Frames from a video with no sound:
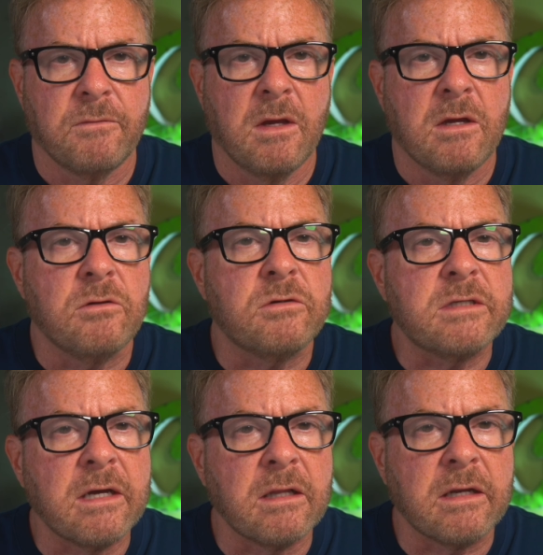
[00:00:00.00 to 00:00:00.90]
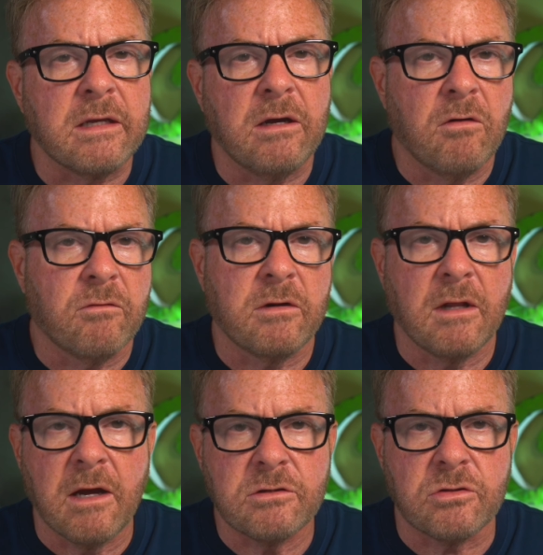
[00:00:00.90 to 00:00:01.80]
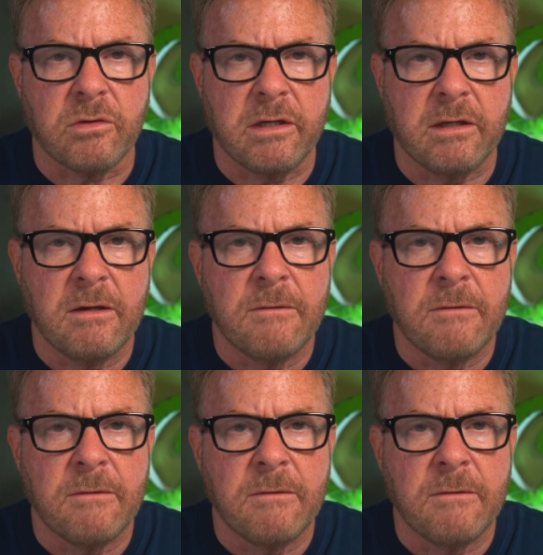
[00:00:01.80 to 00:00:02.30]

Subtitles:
utility over luxury.